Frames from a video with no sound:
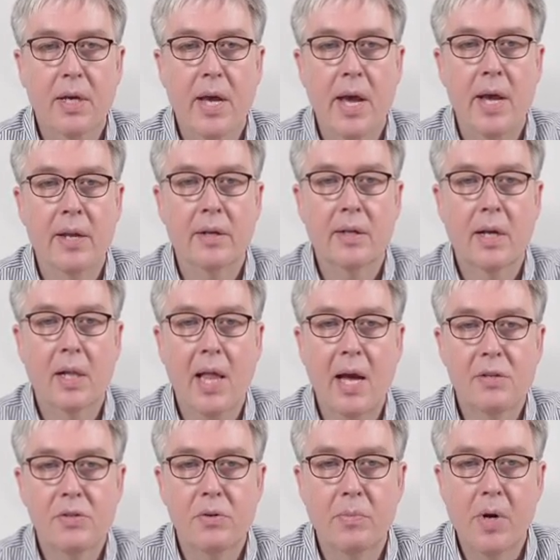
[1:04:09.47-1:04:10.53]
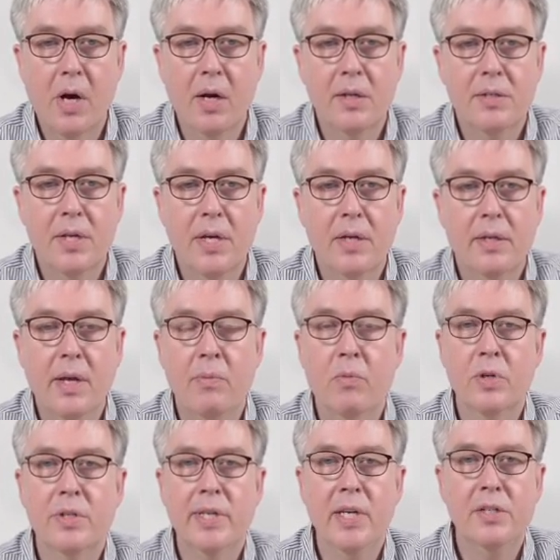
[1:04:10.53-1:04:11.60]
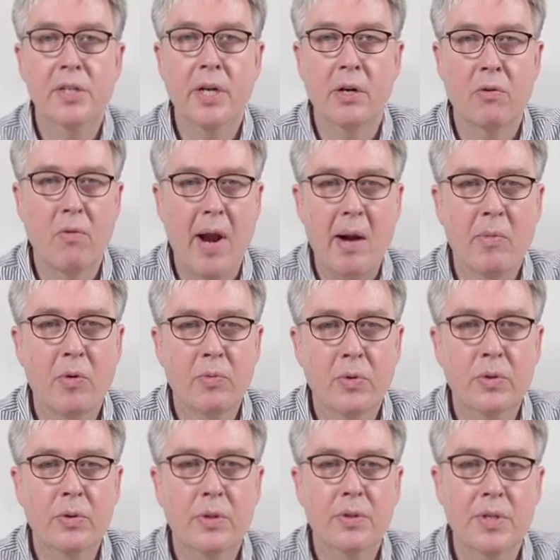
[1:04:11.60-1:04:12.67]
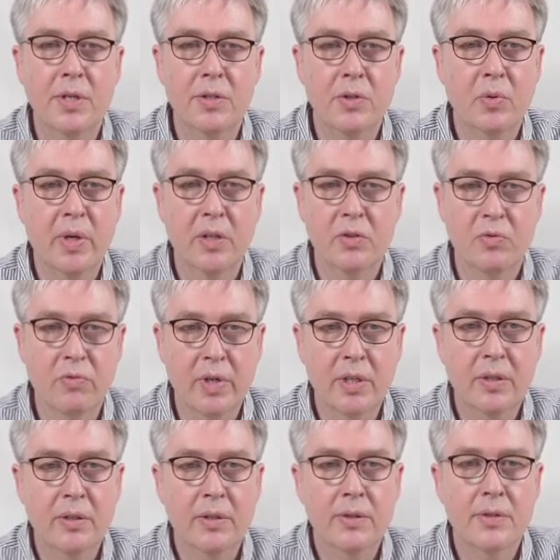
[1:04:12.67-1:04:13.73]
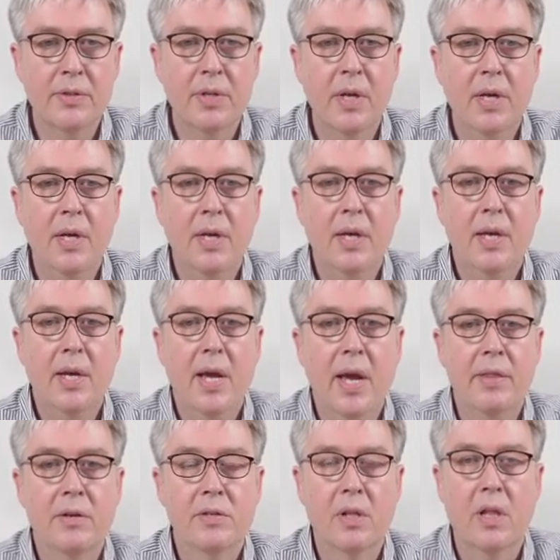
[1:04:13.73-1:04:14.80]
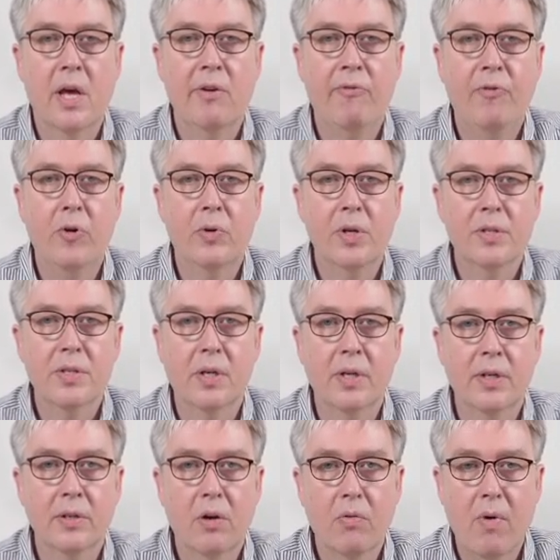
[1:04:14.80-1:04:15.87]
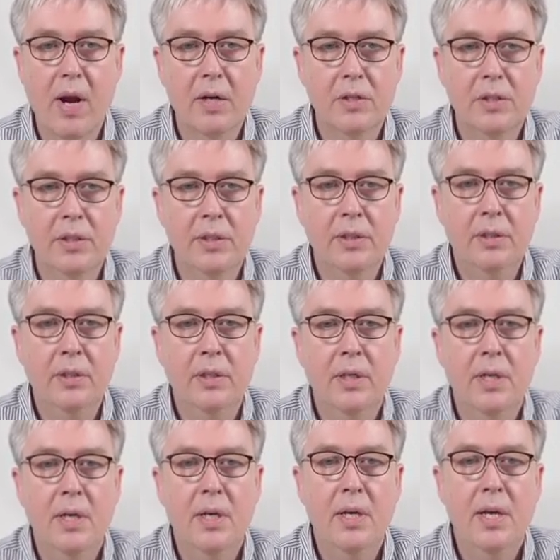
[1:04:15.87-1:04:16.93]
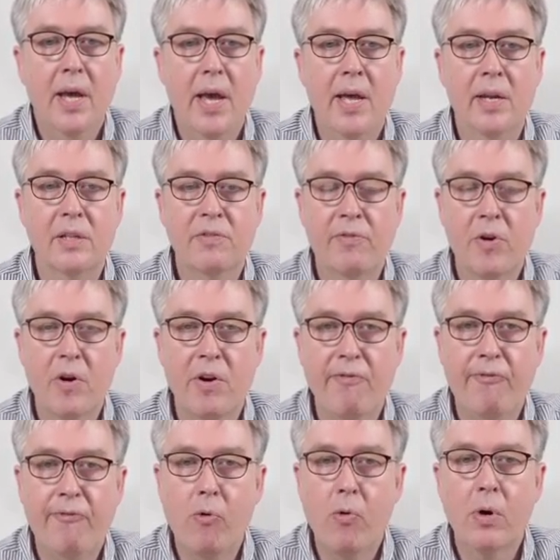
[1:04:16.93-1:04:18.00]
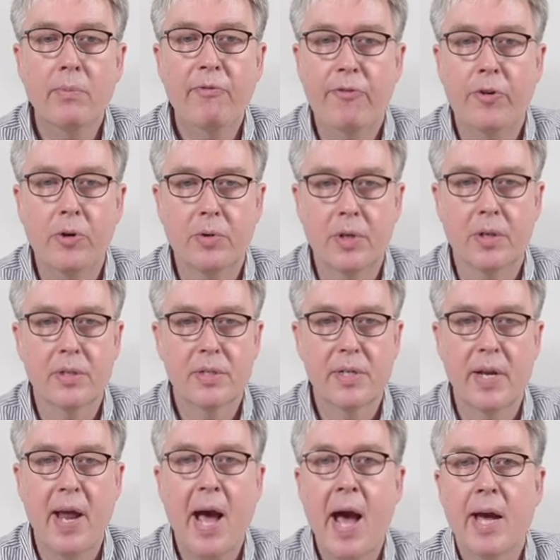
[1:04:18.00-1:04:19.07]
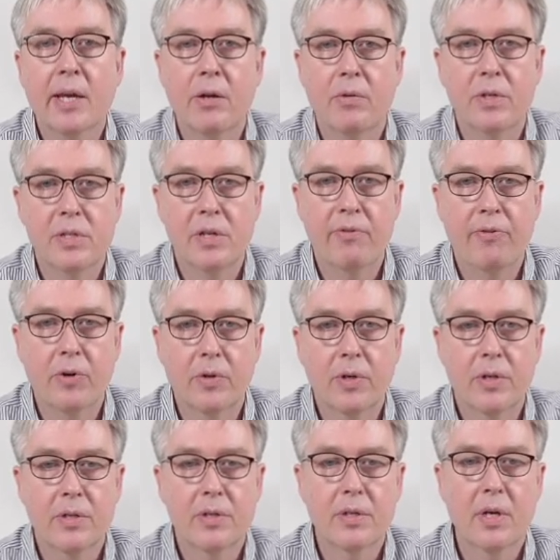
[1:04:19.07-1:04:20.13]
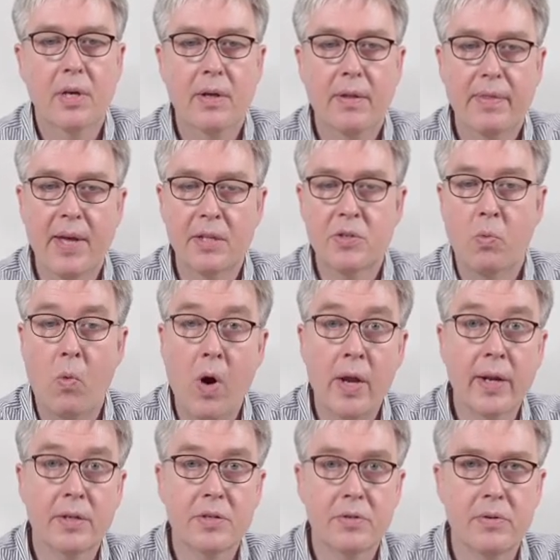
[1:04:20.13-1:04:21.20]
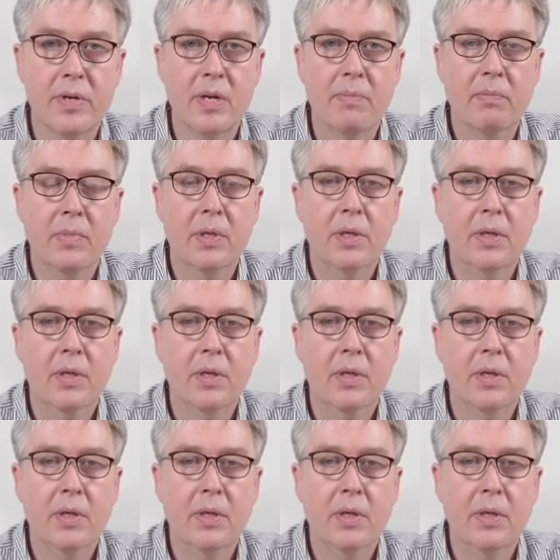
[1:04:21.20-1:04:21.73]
and classroom content, and we're teaching grammar rules and doing drills, and there's a lot of focus on correction, and it's very form focused and accuracy focused. That's one extreme.